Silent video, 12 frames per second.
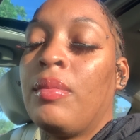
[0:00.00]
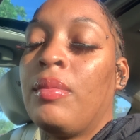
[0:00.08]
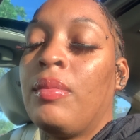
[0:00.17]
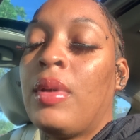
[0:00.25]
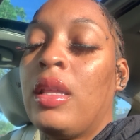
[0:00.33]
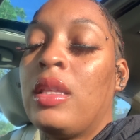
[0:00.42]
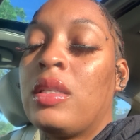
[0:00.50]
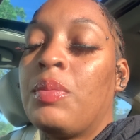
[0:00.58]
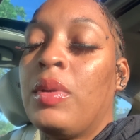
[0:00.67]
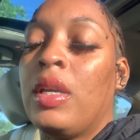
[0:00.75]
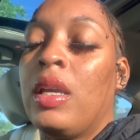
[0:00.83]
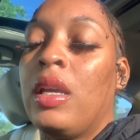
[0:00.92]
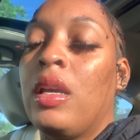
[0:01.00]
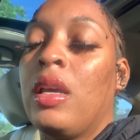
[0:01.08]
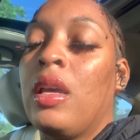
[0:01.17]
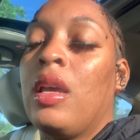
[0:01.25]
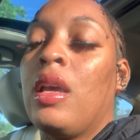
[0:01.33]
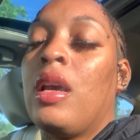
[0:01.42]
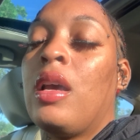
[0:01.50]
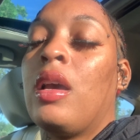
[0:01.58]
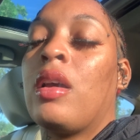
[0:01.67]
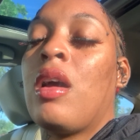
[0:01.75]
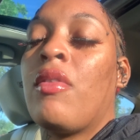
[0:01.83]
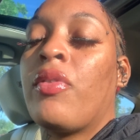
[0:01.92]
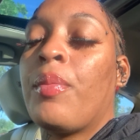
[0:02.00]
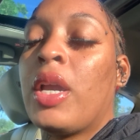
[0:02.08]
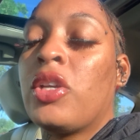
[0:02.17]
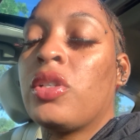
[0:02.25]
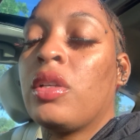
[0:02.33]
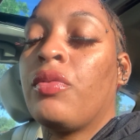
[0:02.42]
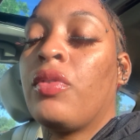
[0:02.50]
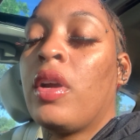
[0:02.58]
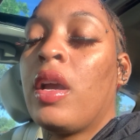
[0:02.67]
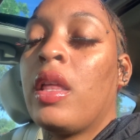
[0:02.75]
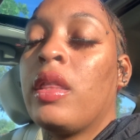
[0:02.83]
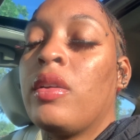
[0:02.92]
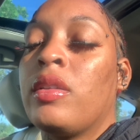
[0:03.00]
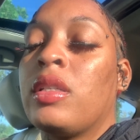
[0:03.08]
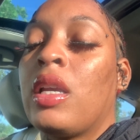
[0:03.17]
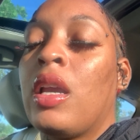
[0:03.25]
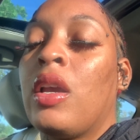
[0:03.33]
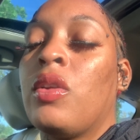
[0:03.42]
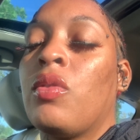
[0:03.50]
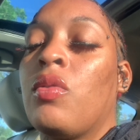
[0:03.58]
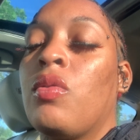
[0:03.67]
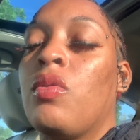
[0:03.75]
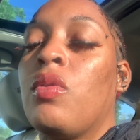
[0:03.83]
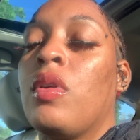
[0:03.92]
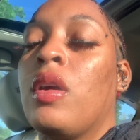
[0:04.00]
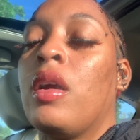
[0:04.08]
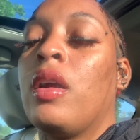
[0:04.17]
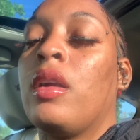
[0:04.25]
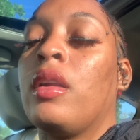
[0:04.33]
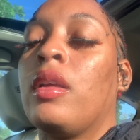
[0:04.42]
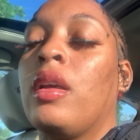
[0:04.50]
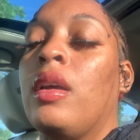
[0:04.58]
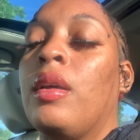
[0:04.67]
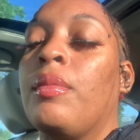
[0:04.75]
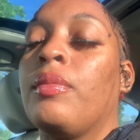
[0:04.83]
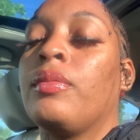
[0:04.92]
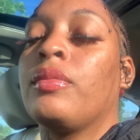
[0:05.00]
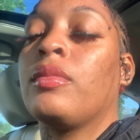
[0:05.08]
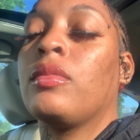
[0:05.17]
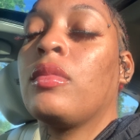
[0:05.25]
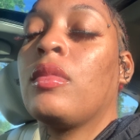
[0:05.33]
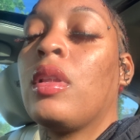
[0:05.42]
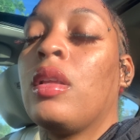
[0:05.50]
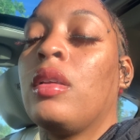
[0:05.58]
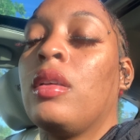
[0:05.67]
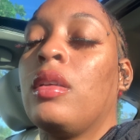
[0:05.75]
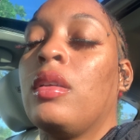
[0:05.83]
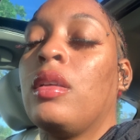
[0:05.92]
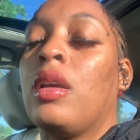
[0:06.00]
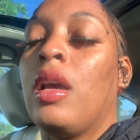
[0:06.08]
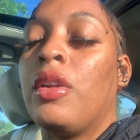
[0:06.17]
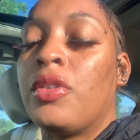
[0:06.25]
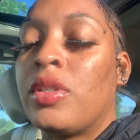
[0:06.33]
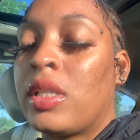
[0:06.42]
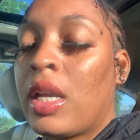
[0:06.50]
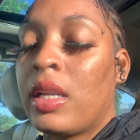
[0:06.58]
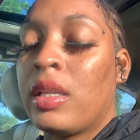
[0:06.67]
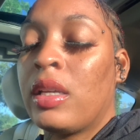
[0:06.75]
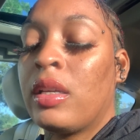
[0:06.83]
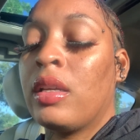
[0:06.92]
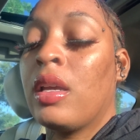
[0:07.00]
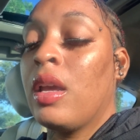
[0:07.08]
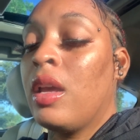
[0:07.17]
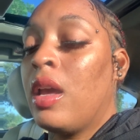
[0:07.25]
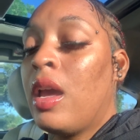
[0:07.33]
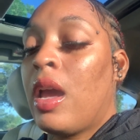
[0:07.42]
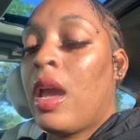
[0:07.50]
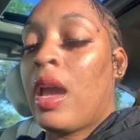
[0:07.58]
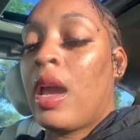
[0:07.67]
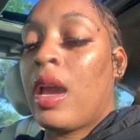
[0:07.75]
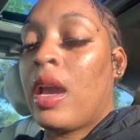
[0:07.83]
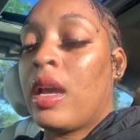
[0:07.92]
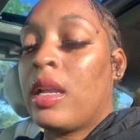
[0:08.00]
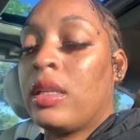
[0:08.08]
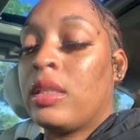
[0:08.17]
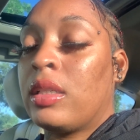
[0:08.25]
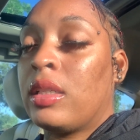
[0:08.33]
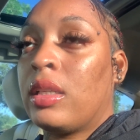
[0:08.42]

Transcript: may this be a confirmation for others and or um, understanding and